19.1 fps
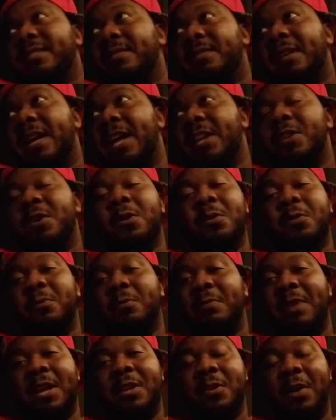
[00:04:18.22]
I know
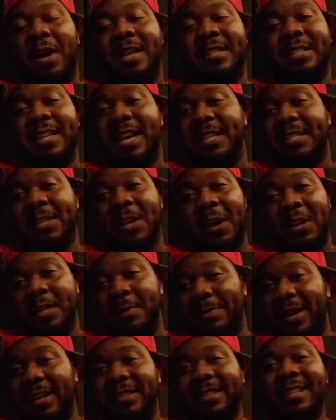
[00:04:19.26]
Isaiah's talked
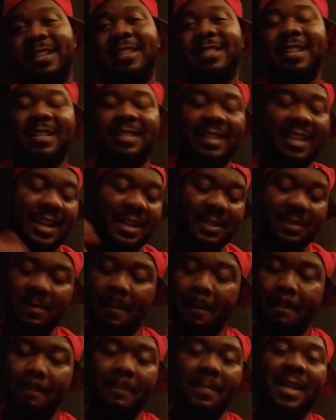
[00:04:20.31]
about this. Isaiah's
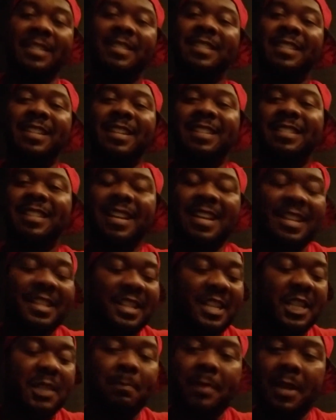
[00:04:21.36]
mentioned this.
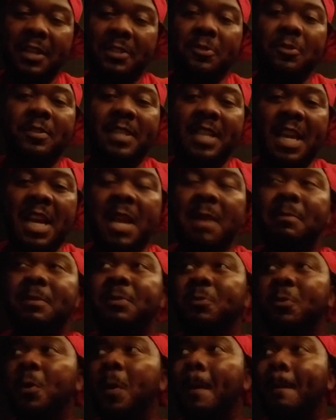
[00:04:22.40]
The special teams
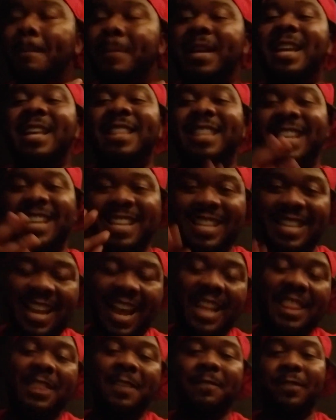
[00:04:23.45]
will be the
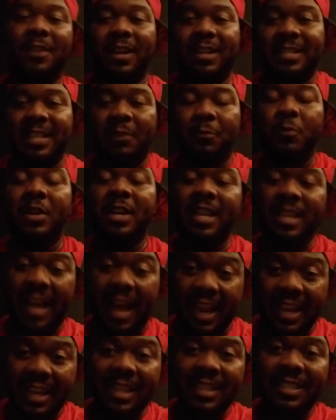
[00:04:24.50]
death of us if we
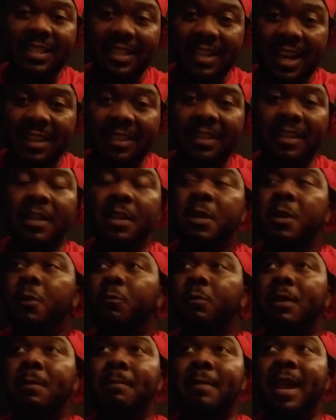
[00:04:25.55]
cannot get it together.
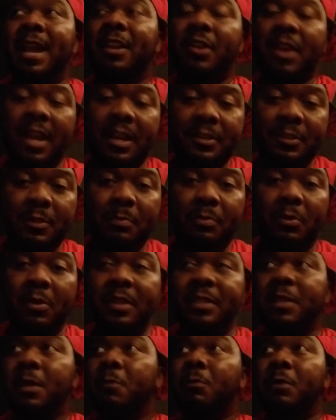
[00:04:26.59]
We made our extra
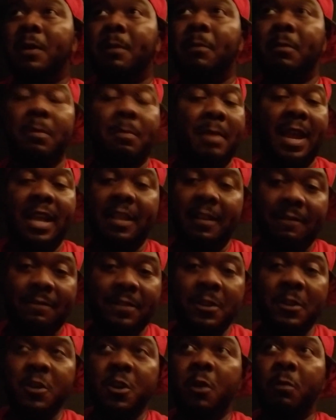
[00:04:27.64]
points. We made the
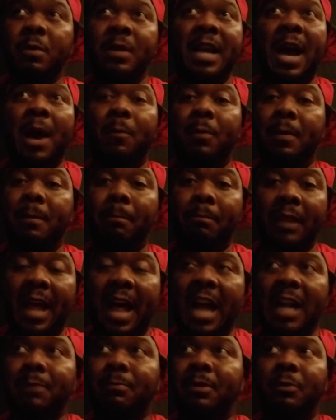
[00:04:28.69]
field goal. We got one
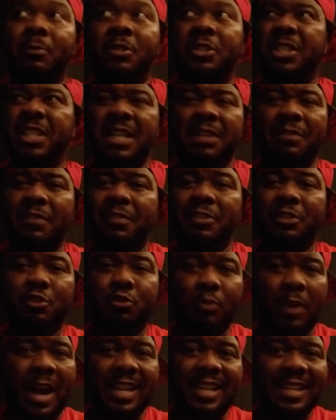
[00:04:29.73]
blocked, but we shouldn't have even
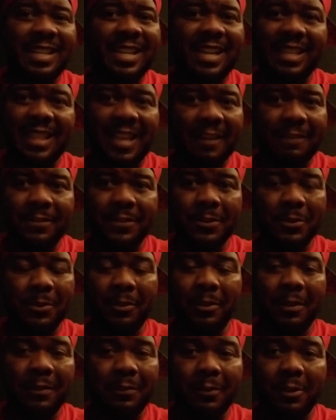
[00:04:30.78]
tried to kick that field goal
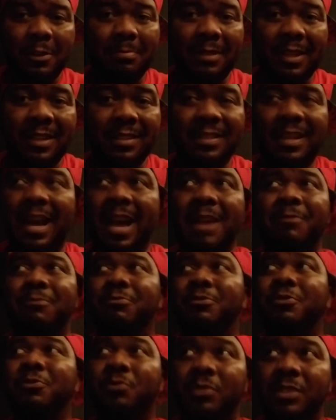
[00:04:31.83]
in the first place. I
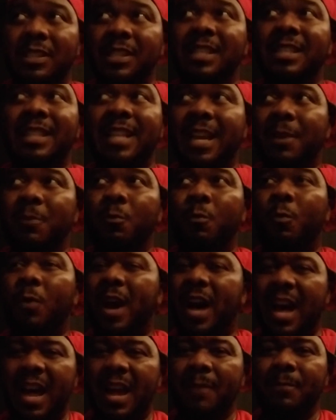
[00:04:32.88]
was really thinking,
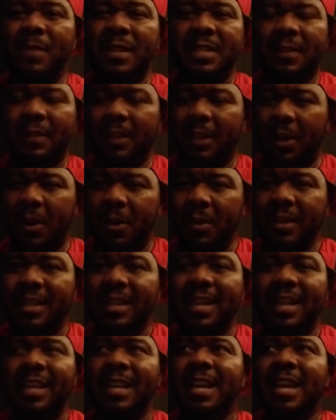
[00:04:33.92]
why? It's a long
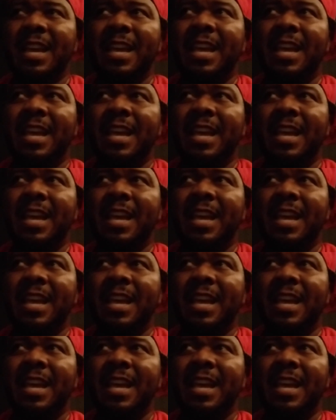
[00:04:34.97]
kick.